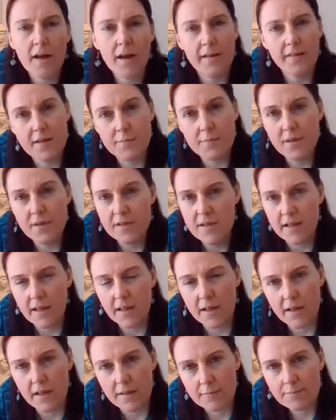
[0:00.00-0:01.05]
and they've been
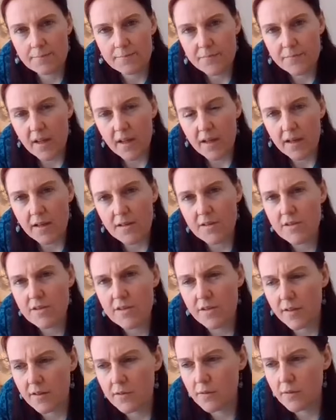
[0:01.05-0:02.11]
taken in
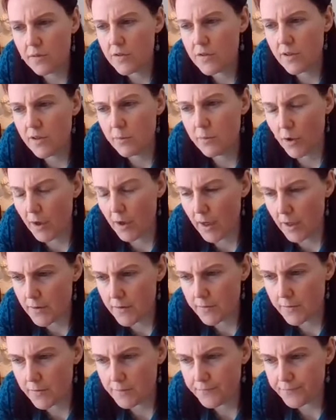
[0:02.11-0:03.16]
to the poor
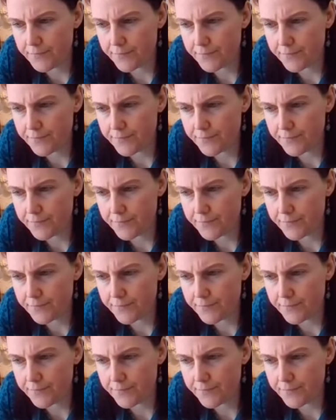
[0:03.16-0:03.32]
house.